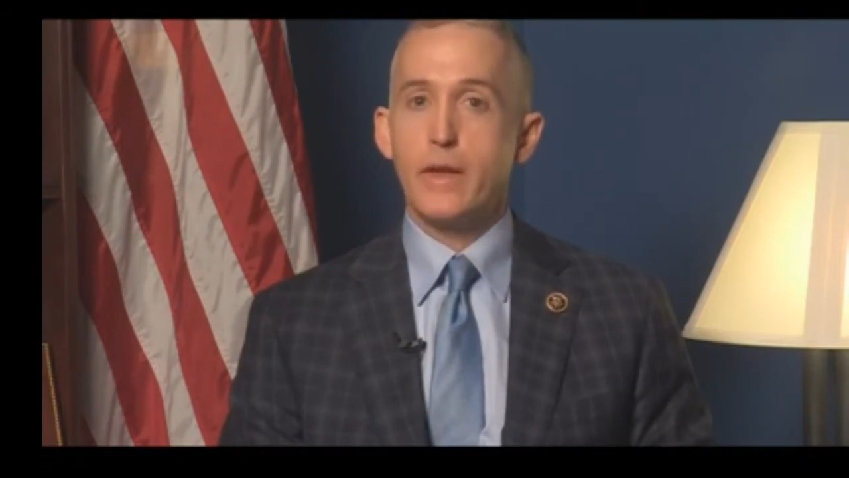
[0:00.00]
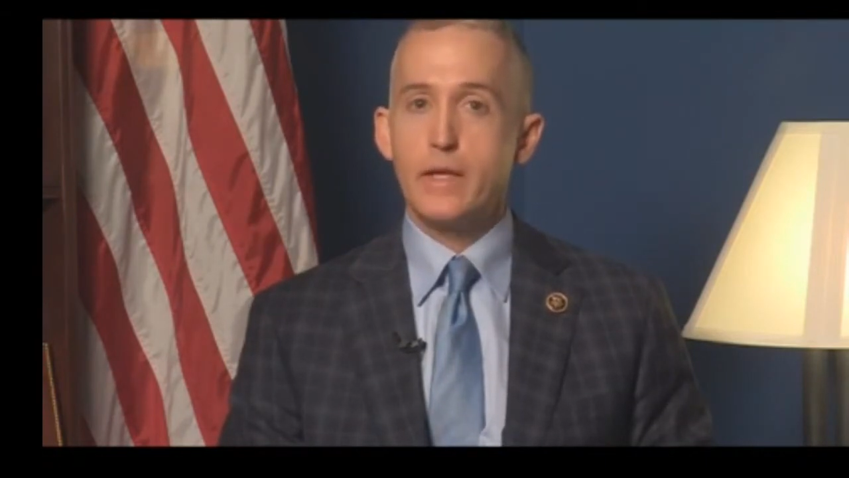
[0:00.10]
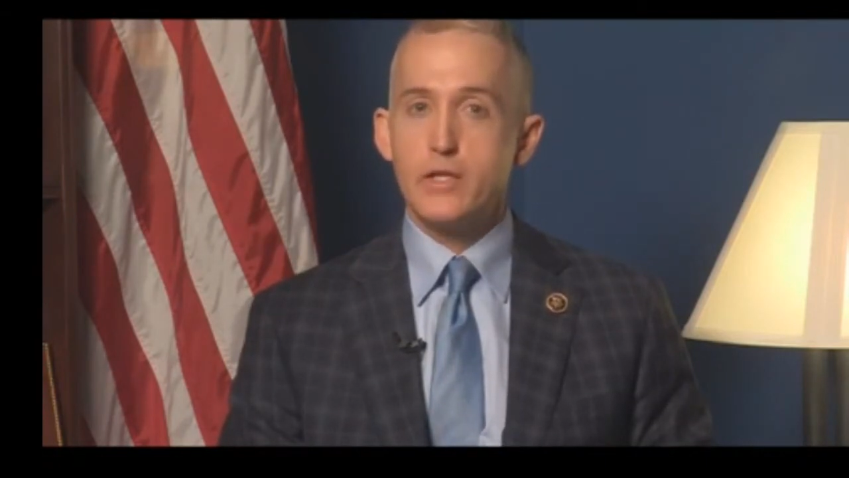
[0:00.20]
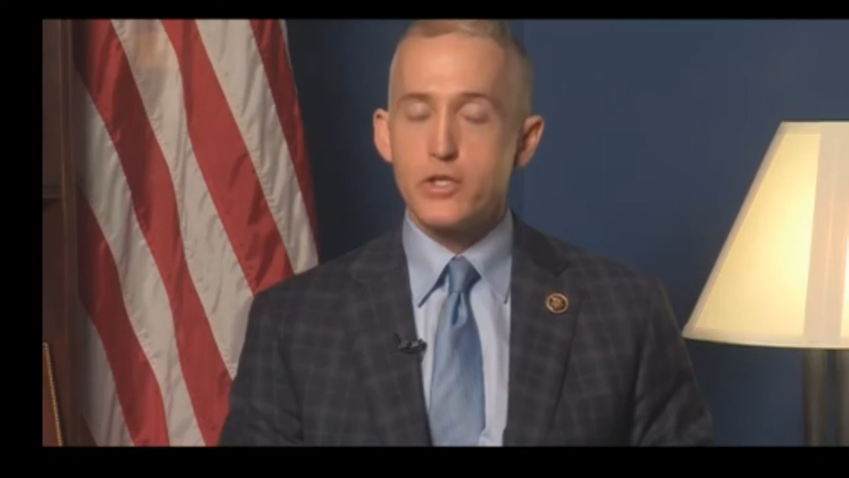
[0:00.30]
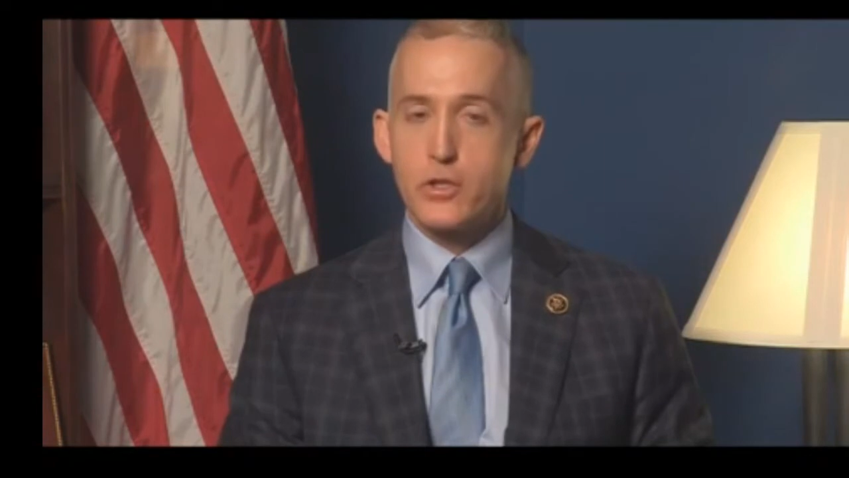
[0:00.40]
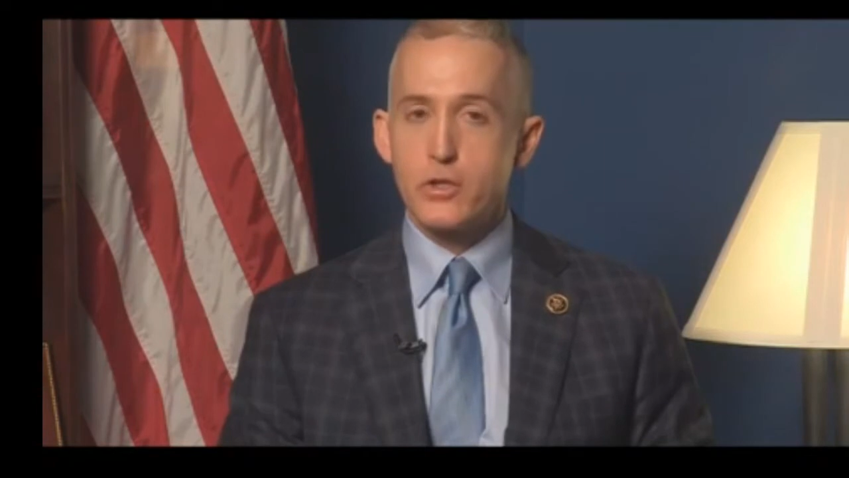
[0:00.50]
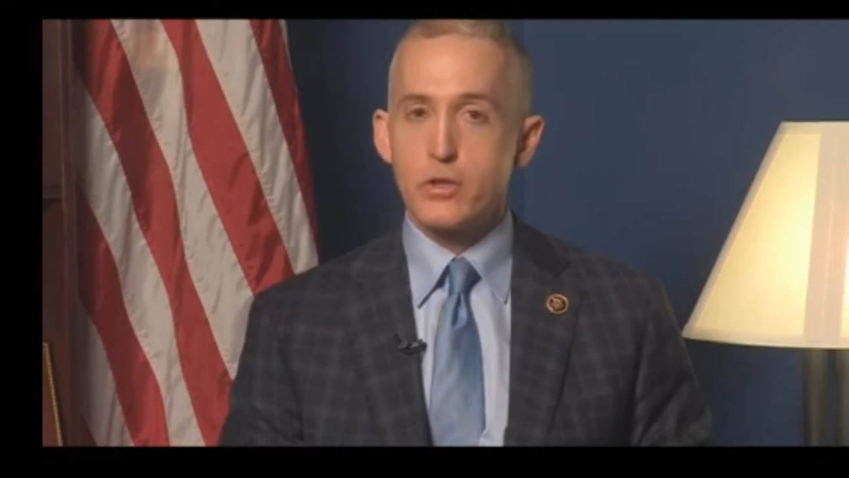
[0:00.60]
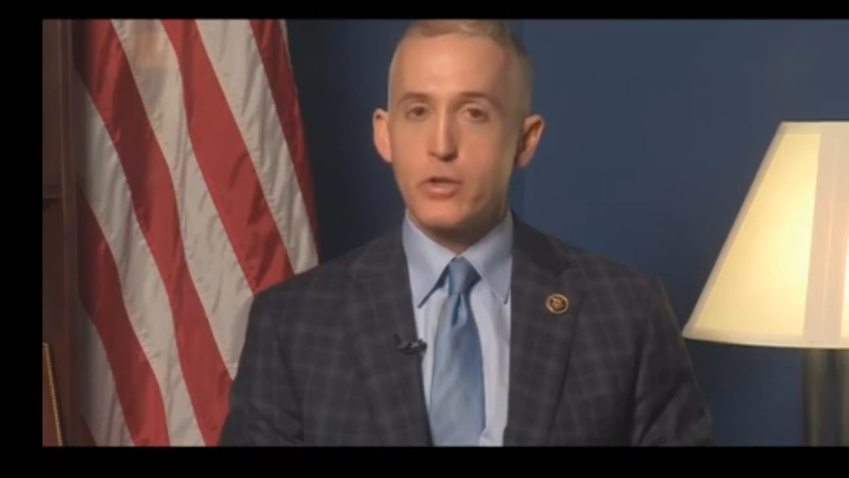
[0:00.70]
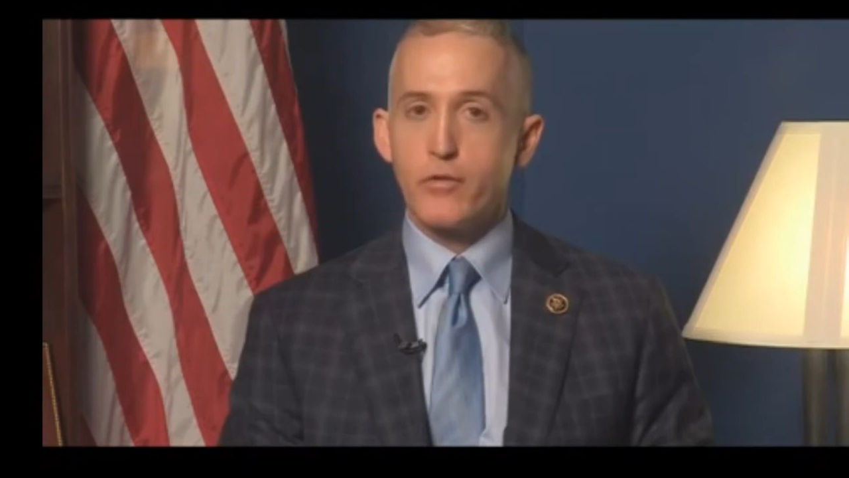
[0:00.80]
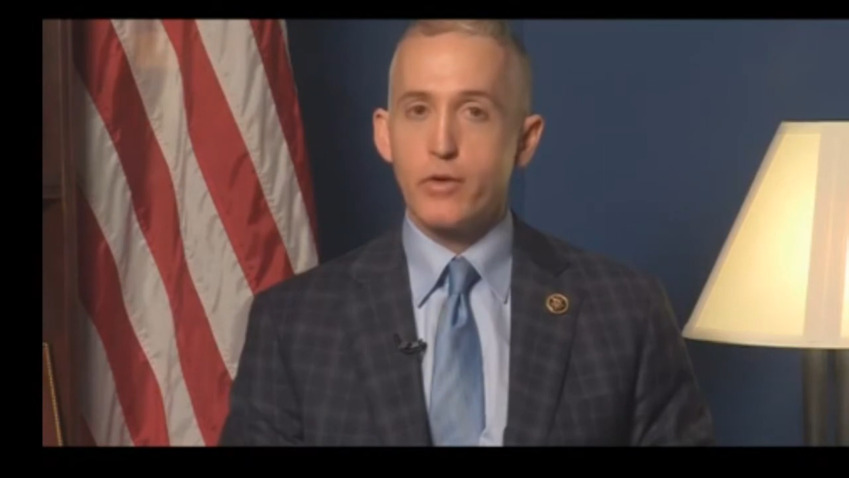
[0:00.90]
they need
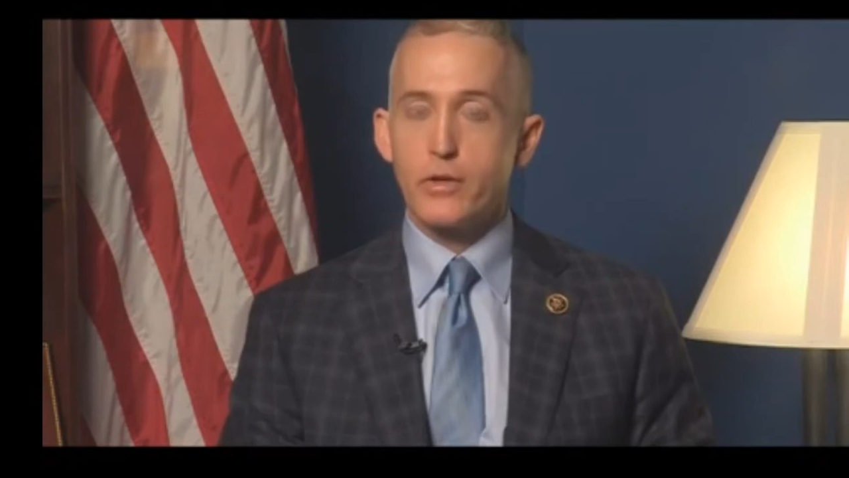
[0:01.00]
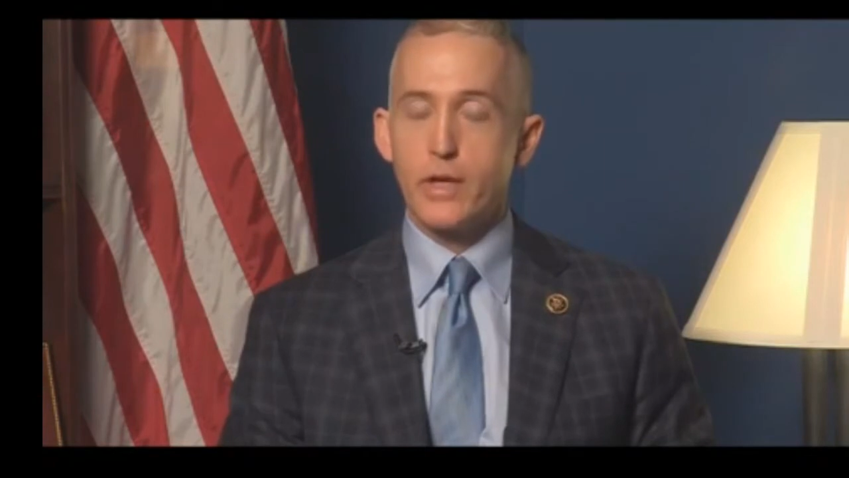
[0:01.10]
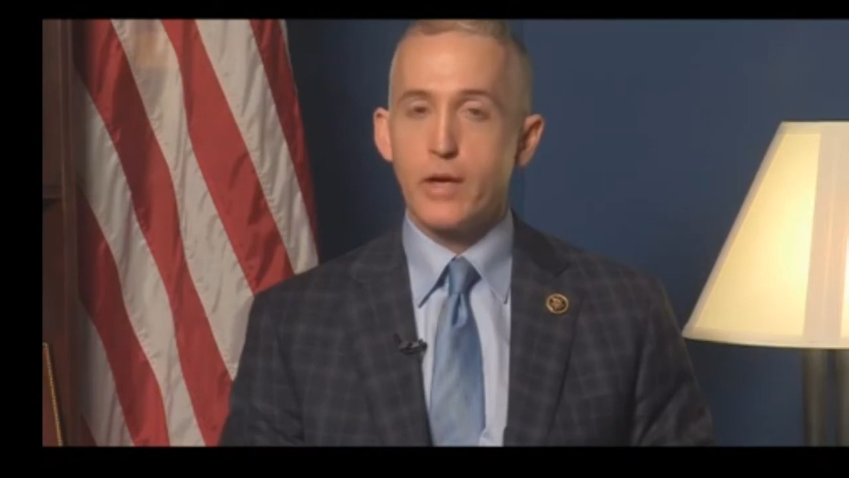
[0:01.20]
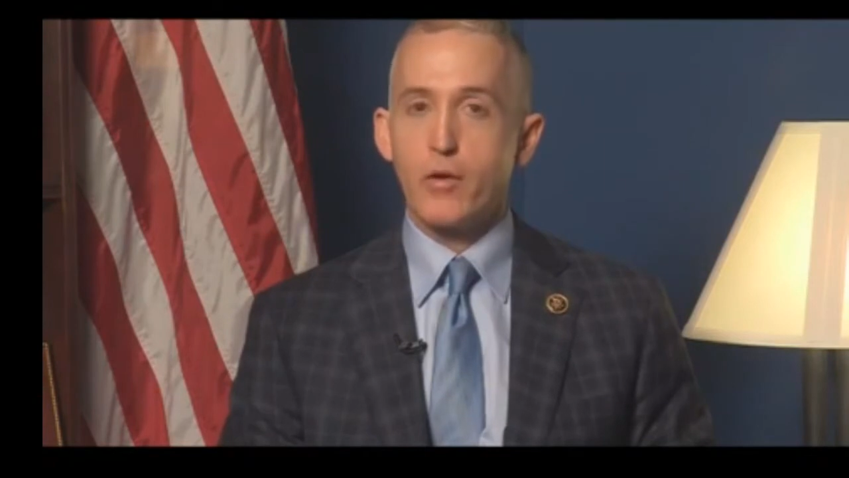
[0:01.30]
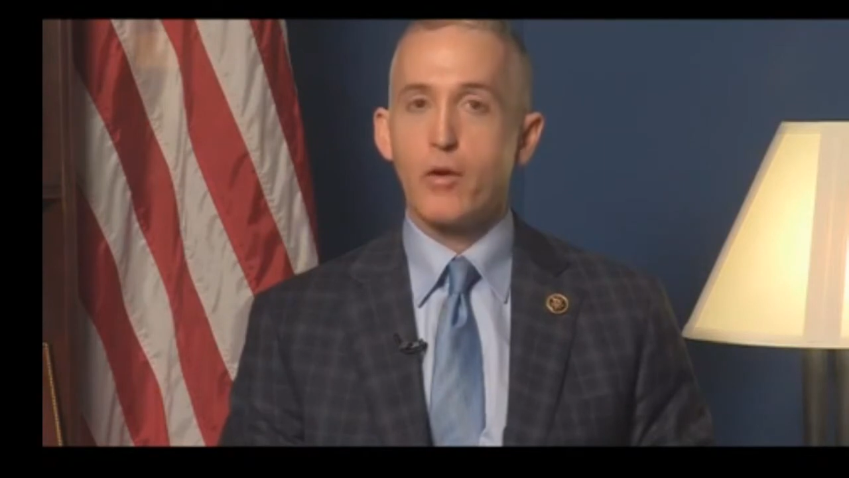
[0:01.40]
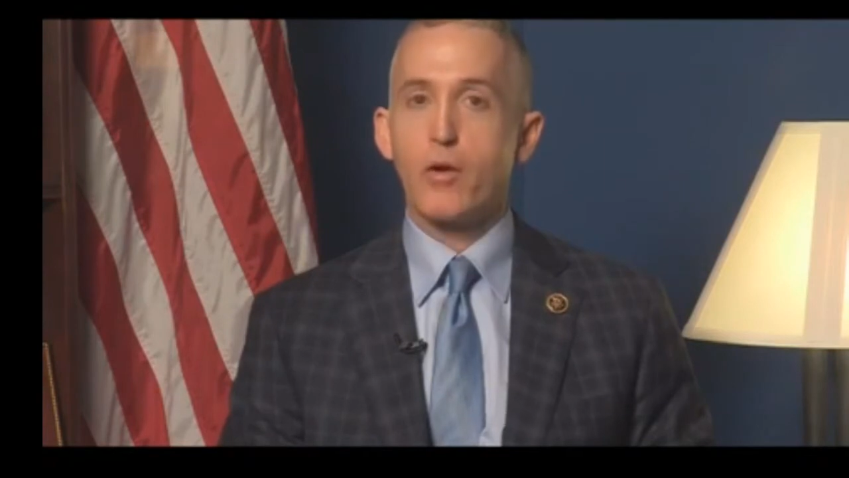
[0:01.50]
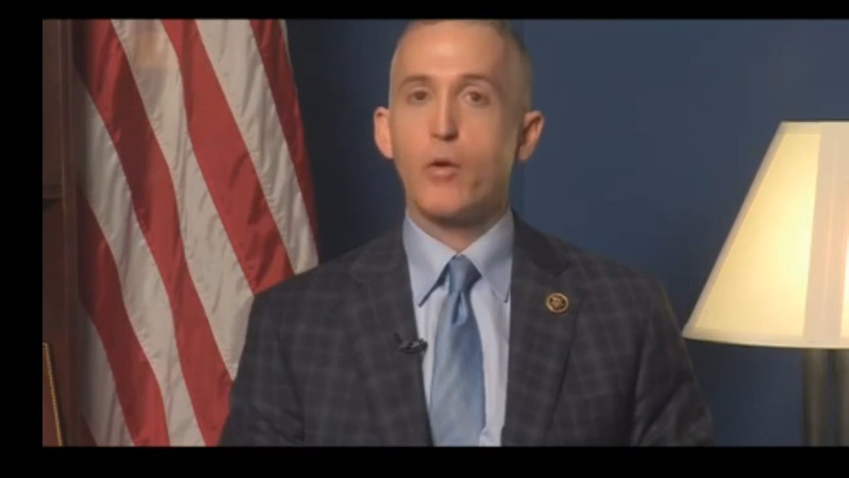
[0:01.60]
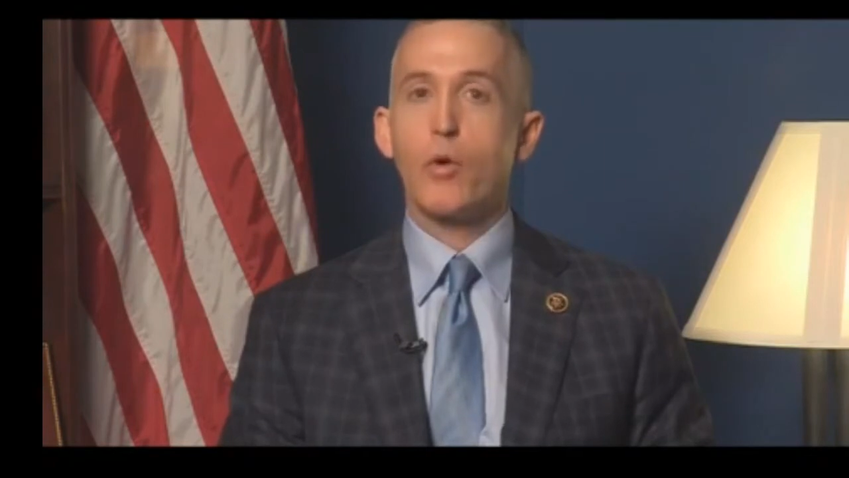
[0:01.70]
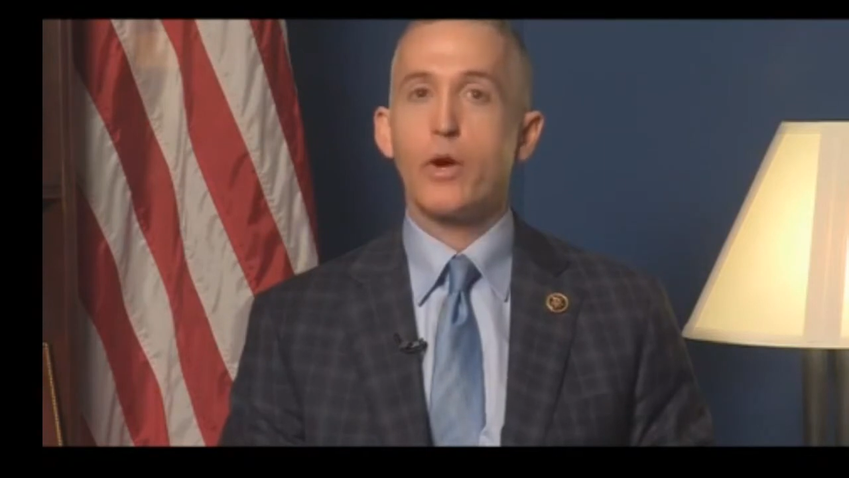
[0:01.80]
security for a town hall